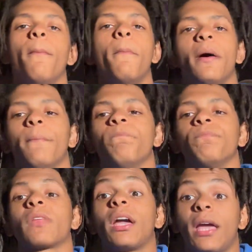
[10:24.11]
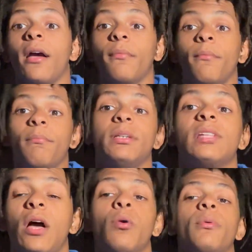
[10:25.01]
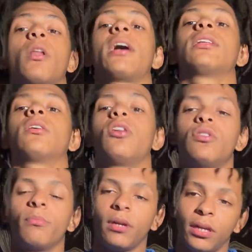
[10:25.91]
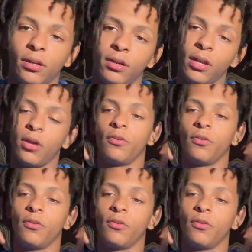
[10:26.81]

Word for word: But yeah, basically I hope y'all like the clothing brand.